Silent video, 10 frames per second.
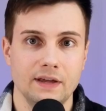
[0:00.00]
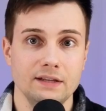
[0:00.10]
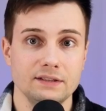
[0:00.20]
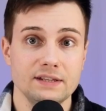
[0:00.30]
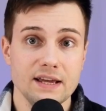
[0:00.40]

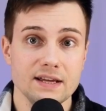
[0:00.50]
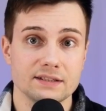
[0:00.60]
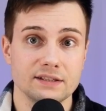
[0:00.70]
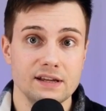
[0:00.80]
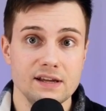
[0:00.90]
And
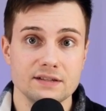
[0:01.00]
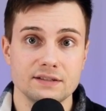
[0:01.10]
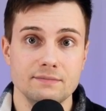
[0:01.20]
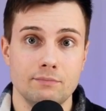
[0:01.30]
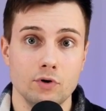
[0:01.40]
yes, here
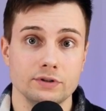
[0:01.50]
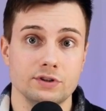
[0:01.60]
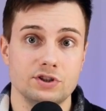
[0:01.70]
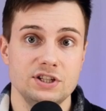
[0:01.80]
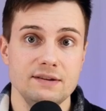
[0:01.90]
is
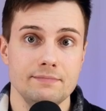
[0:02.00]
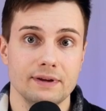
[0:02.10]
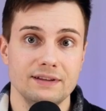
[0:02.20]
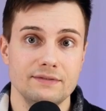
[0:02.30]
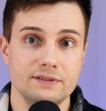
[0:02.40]
important chip
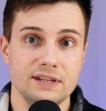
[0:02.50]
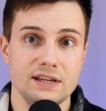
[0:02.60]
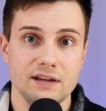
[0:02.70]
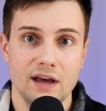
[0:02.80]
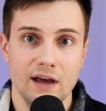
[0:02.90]

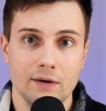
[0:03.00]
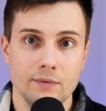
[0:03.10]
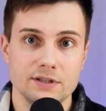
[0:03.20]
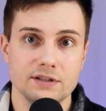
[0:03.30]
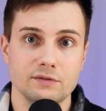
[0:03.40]
NFC
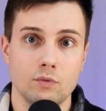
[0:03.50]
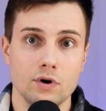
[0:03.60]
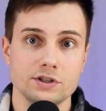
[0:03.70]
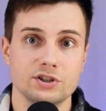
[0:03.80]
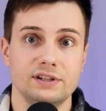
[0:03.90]
with its
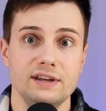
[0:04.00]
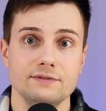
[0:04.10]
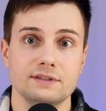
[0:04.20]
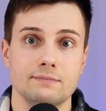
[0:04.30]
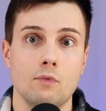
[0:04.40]
watch
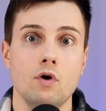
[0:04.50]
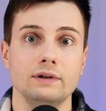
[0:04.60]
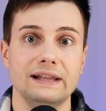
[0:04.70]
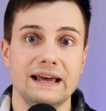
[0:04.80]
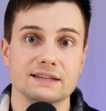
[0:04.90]
lives more or
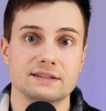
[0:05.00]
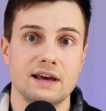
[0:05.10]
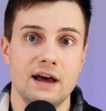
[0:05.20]
less.